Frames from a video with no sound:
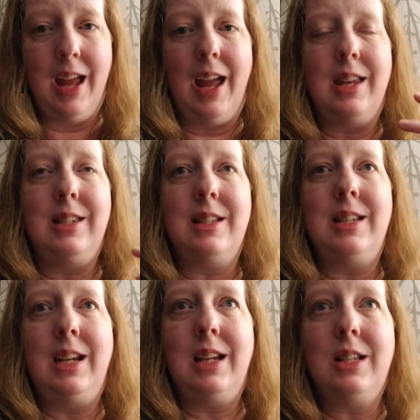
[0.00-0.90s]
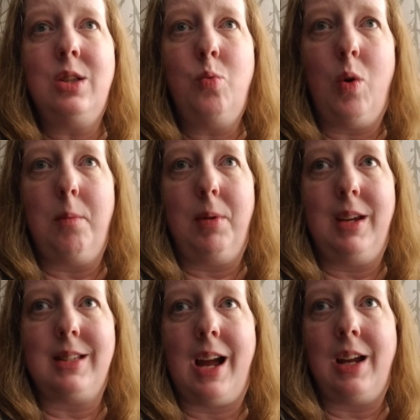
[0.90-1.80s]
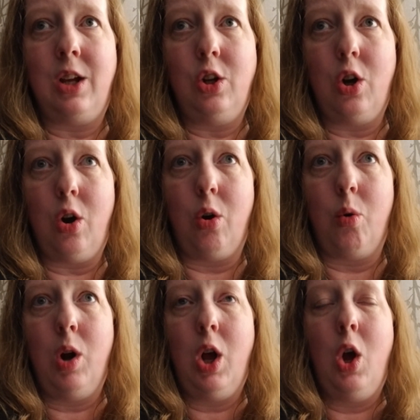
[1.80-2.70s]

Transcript: And Disney is the one place I can go